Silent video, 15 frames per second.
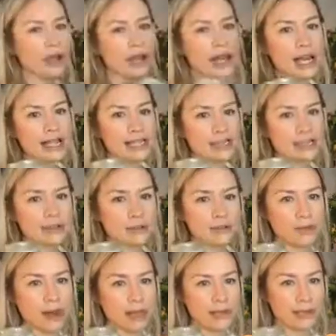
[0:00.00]
oil, I still
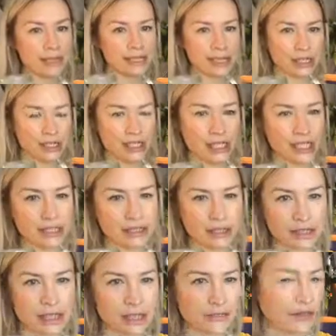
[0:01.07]
might, but it's actually
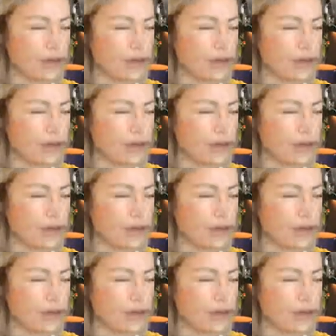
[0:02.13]
stuck together